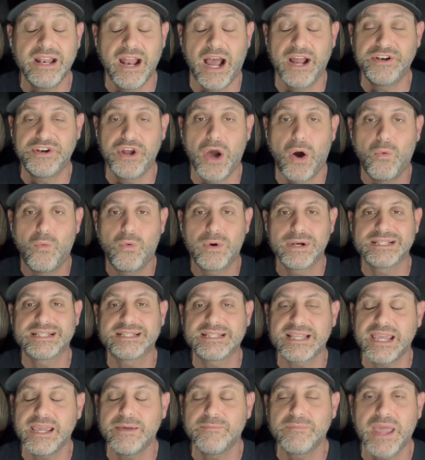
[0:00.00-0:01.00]
I don't want to
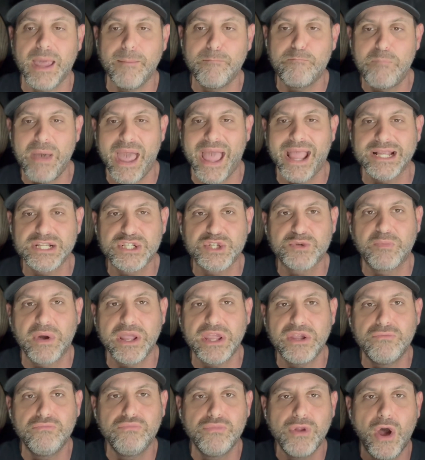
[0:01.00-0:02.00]
see him get benched, but
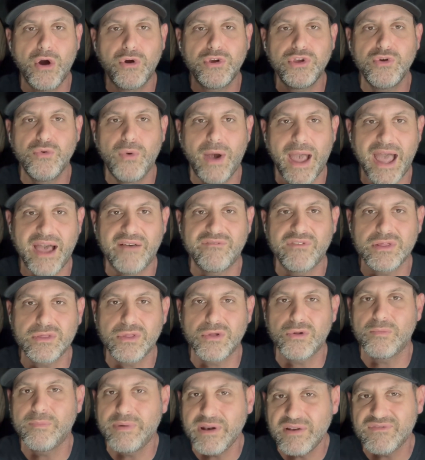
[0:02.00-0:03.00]
you have a
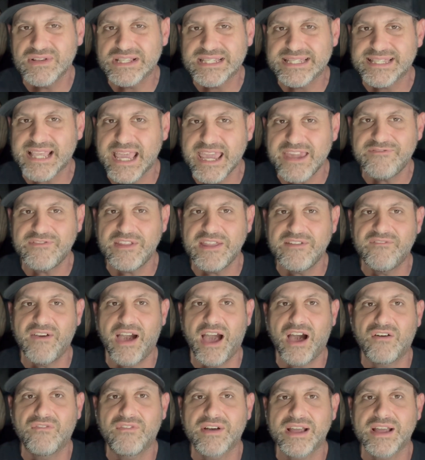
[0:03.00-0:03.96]
little bit of a safety valve,